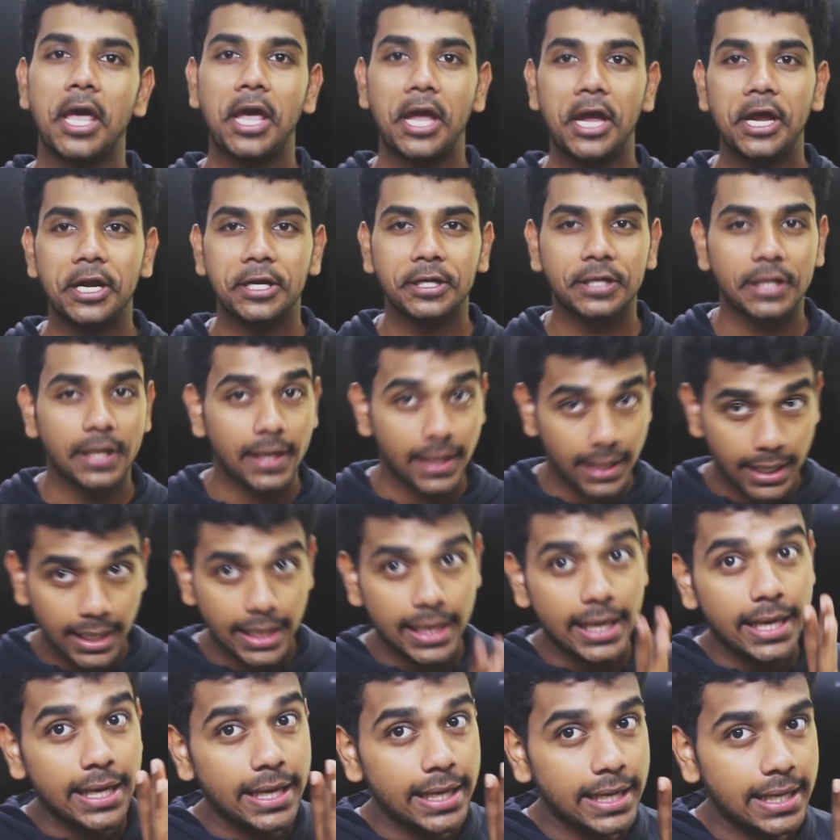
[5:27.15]
Hint
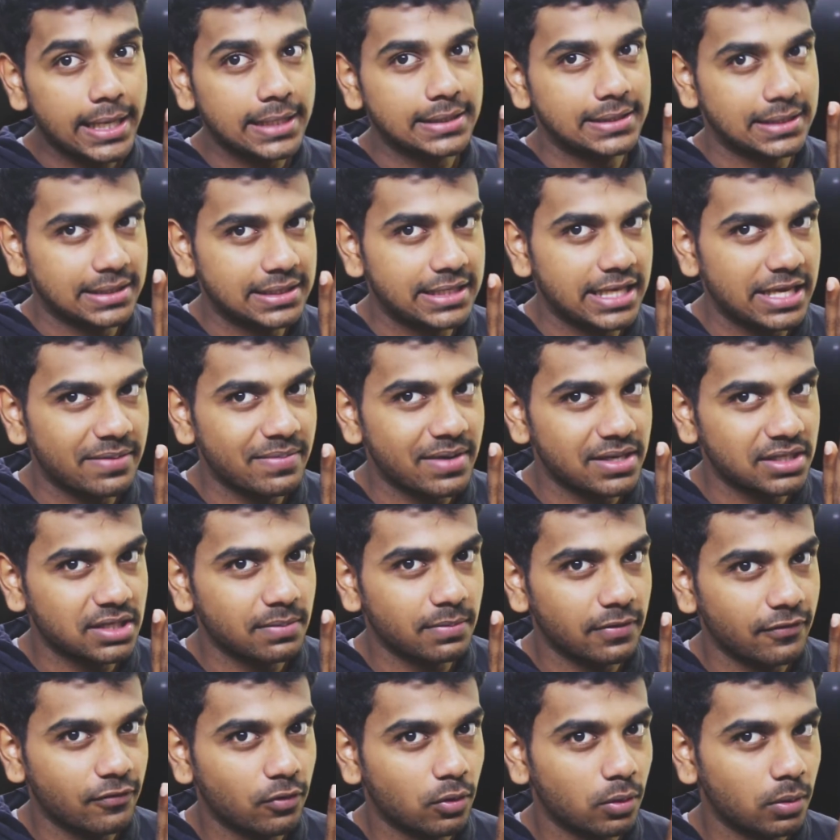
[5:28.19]
is the same as the
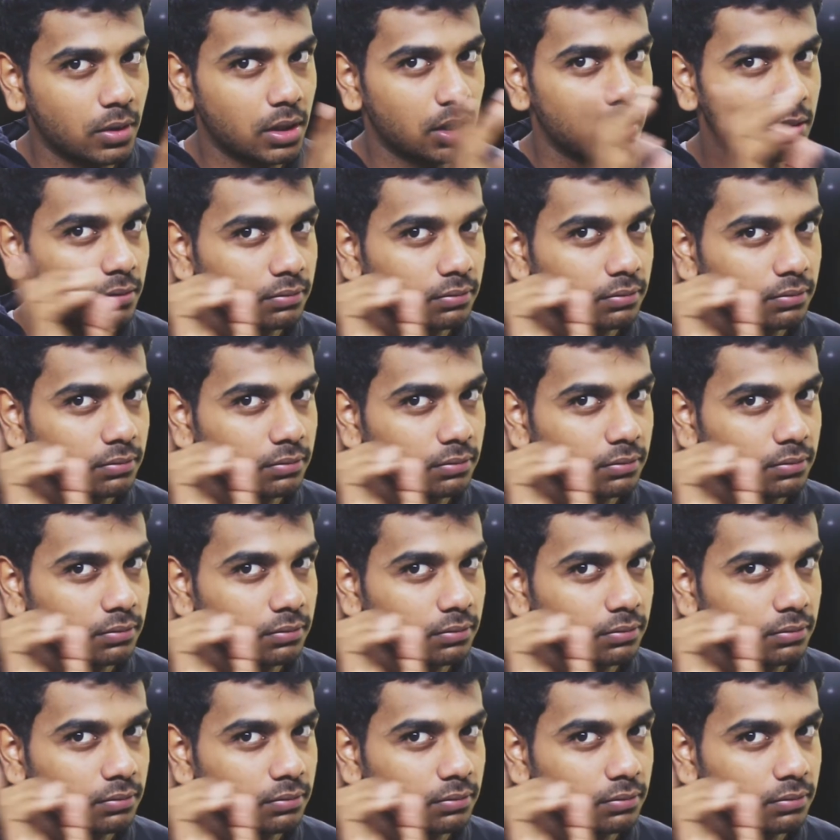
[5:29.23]
before one.